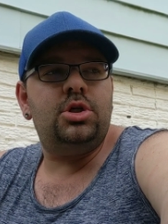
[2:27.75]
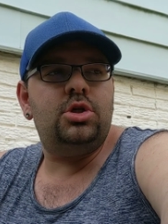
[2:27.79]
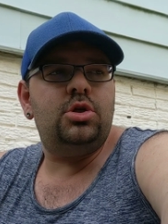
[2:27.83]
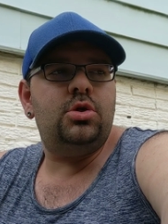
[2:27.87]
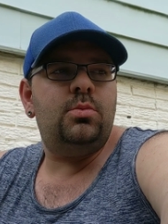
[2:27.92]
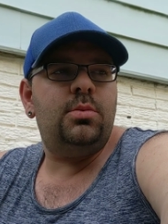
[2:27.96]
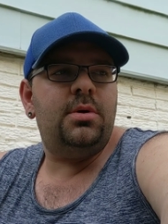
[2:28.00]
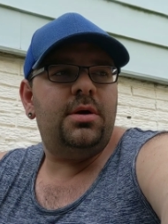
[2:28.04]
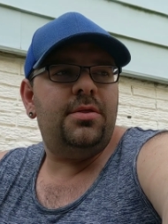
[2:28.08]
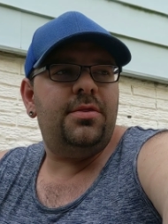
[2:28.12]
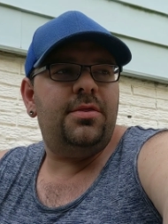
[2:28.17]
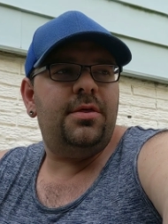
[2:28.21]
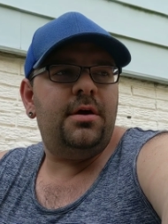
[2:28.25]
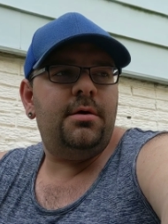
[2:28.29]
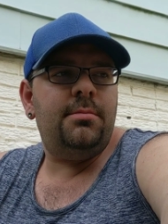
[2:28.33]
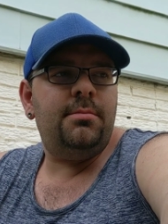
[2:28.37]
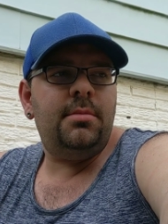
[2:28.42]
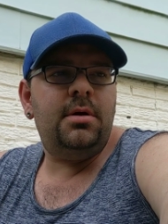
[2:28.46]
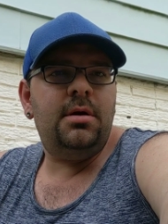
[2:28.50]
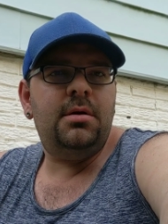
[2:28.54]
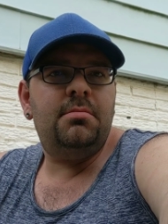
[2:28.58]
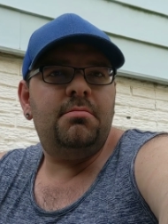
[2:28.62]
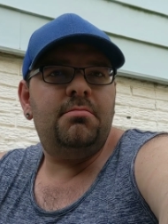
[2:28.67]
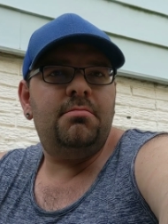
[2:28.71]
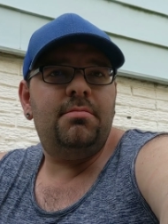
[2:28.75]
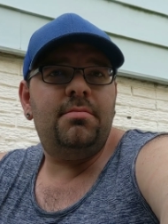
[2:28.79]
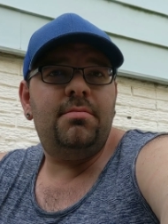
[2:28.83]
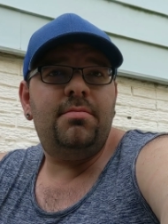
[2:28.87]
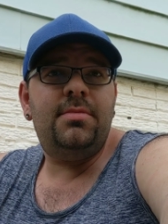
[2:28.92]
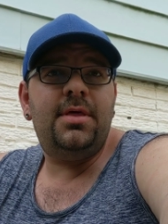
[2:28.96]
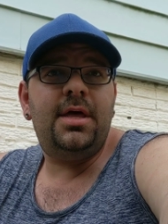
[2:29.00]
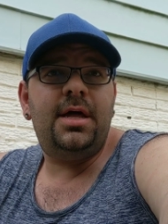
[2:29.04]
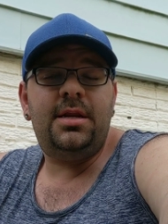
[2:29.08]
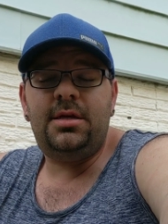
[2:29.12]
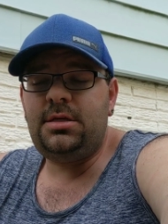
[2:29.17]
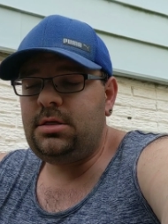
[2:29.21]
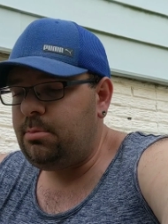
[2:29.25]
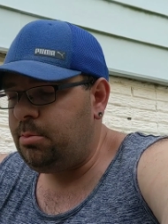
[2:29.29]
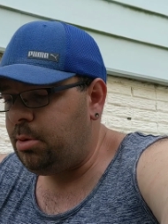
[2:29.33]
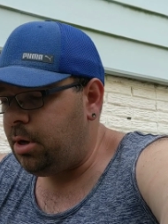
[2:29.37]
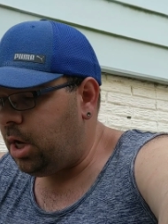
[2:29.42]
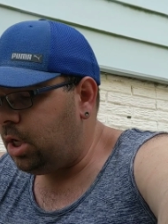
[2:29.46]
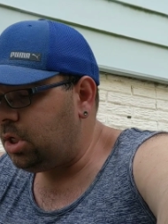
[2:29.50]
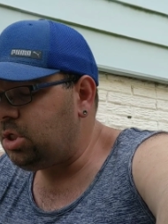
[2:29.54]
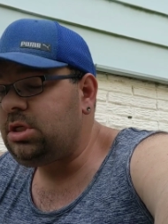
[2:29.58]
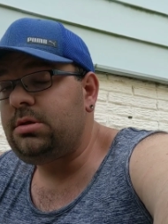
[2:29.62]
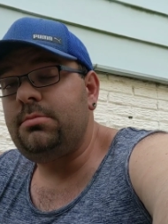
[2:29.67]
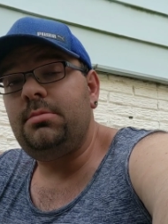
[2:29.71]
issue with them. That is a
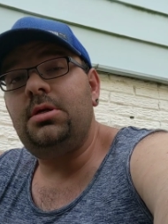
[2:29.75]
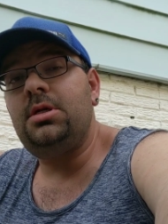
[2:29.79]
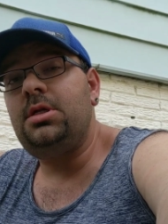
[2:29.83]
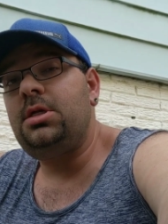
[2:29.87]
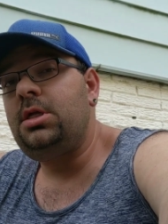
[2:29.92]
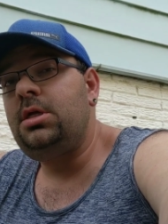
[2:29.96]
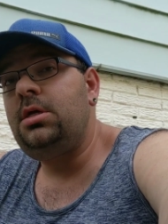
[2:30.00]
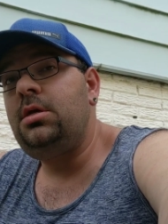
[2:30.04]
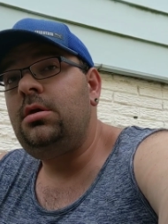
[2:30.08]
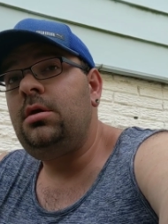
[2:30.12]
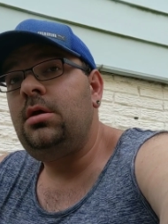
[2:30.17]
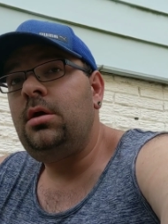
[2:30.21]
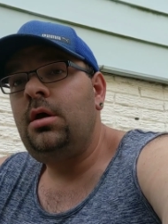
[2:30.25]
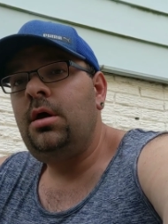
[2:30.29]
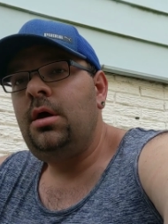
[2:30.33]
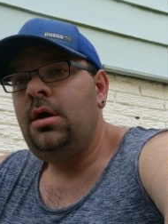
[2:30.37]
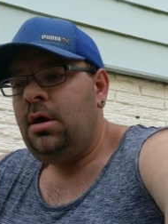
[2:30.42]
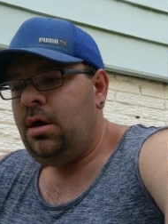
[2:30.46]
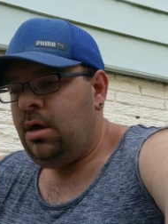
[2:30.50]
possibility.